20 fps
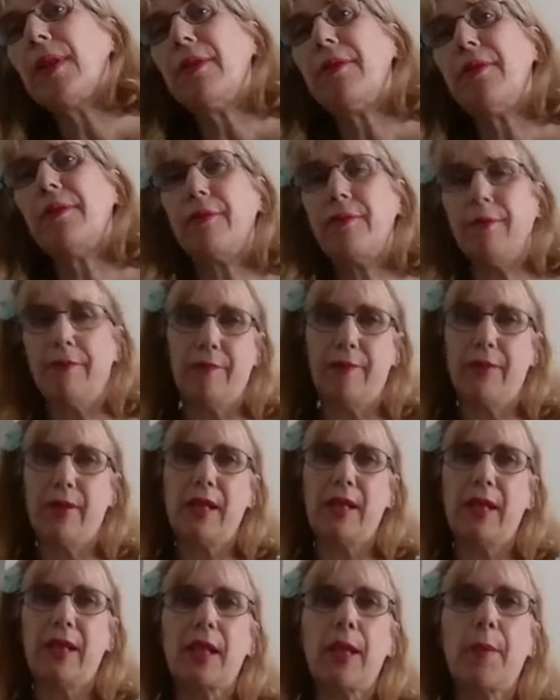be
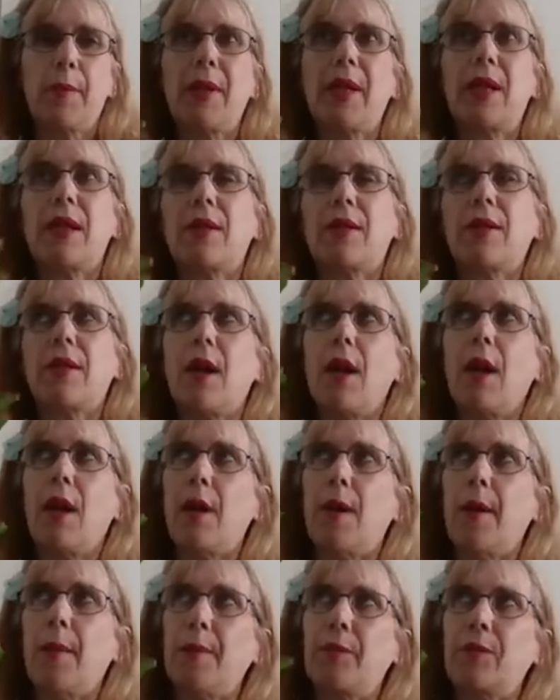feeling a bit,
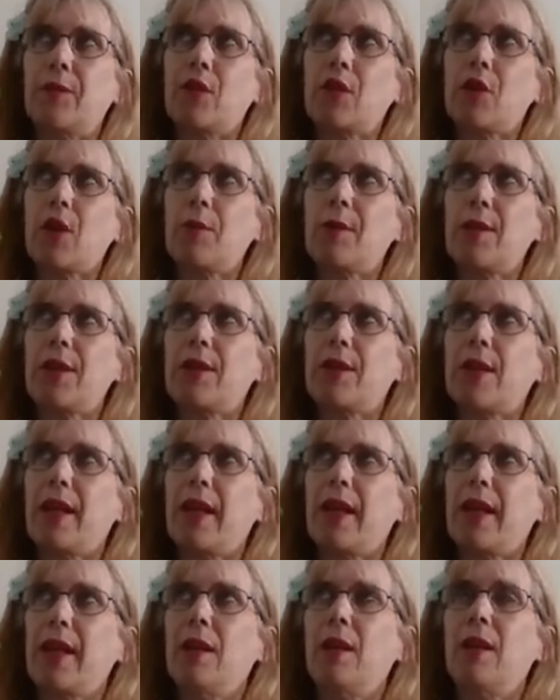um, shall we
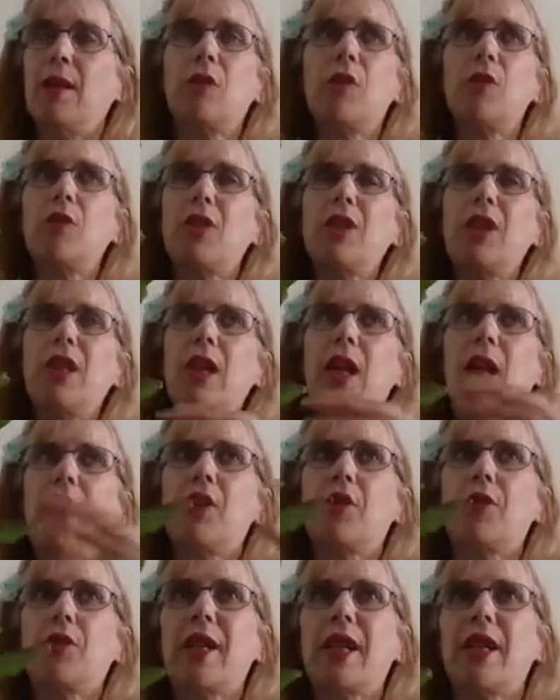say, not
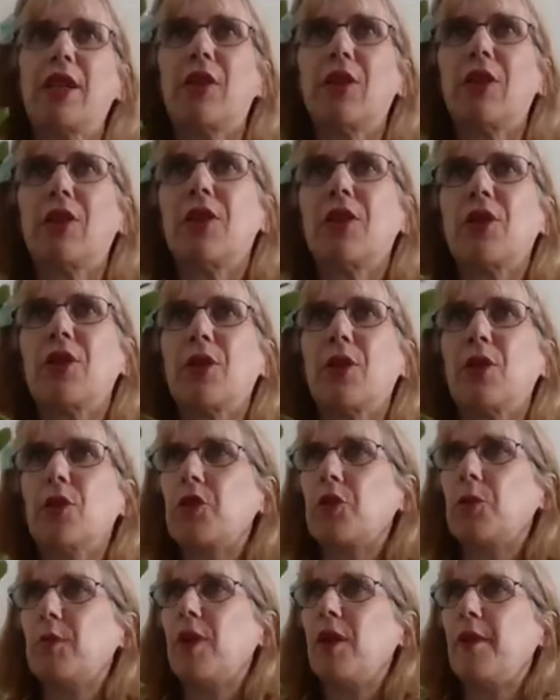dehydrated as
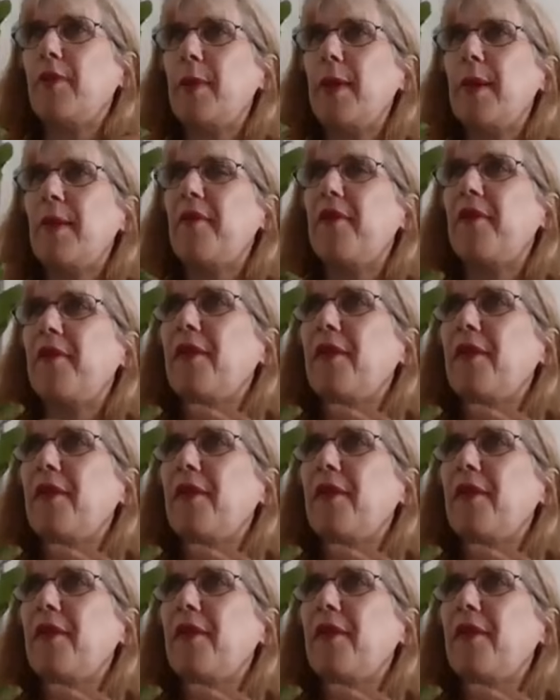such, but a bit